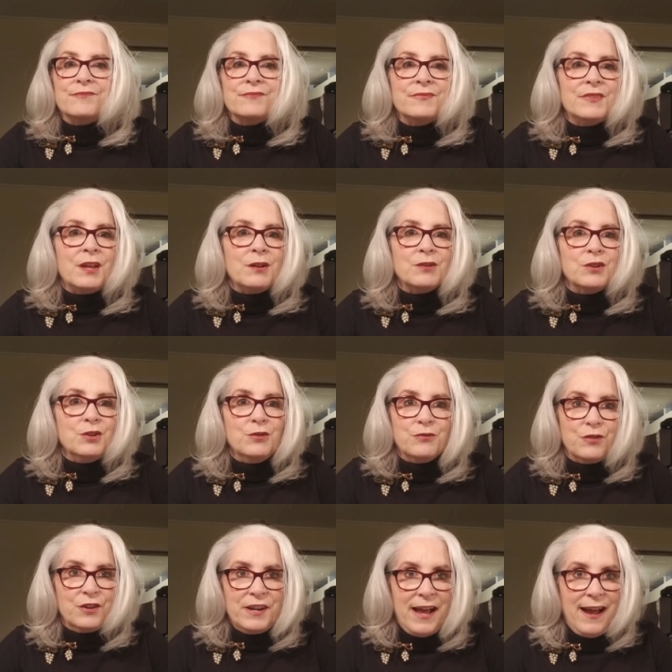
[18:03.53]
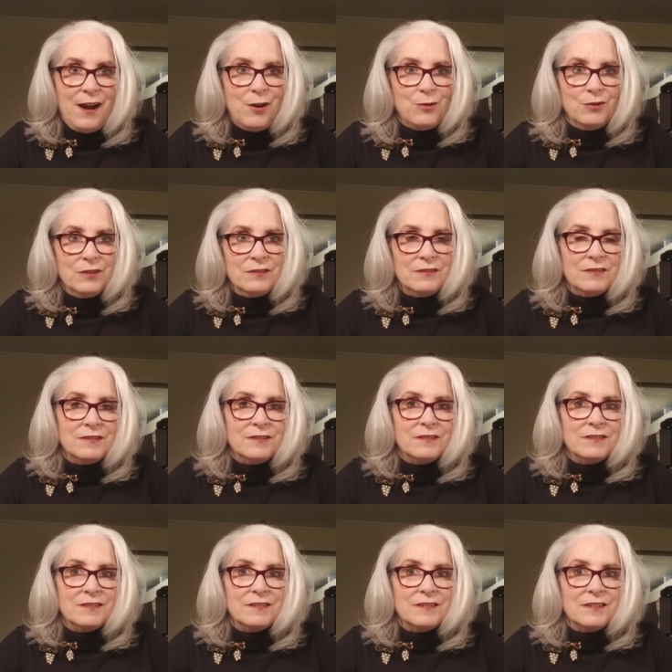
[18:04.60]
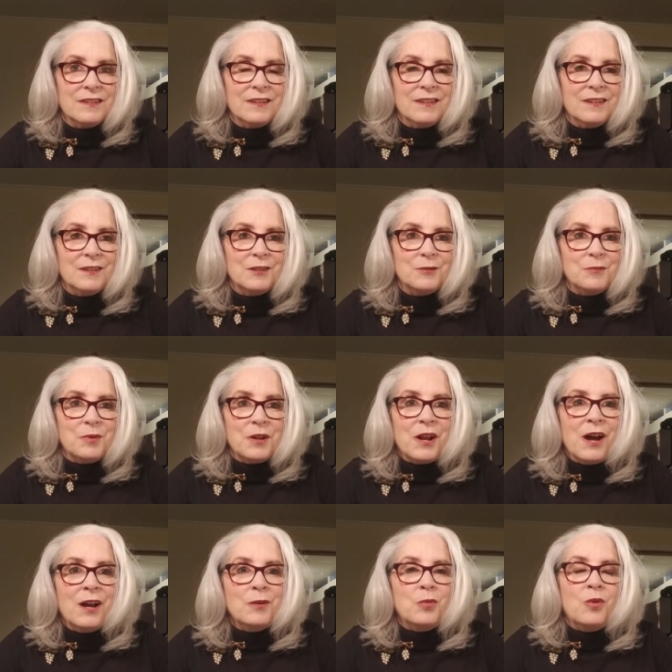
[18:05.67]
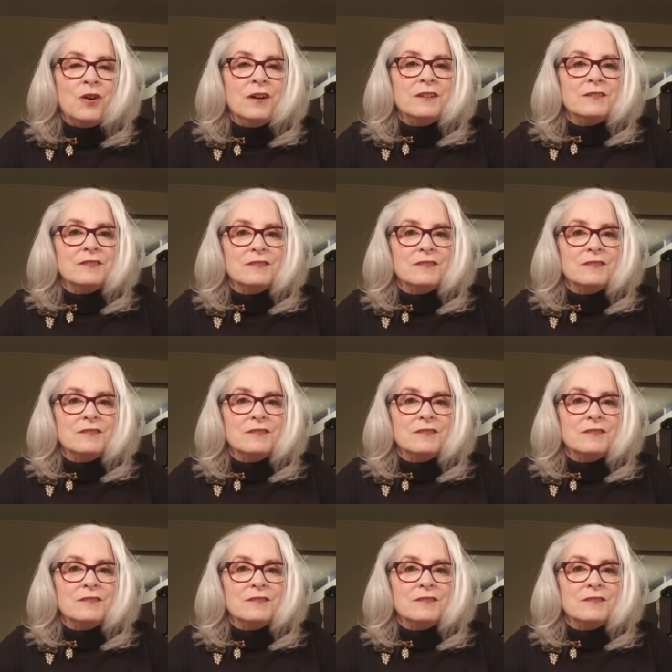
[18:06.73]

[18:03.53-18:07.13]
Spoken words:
do for now. But I want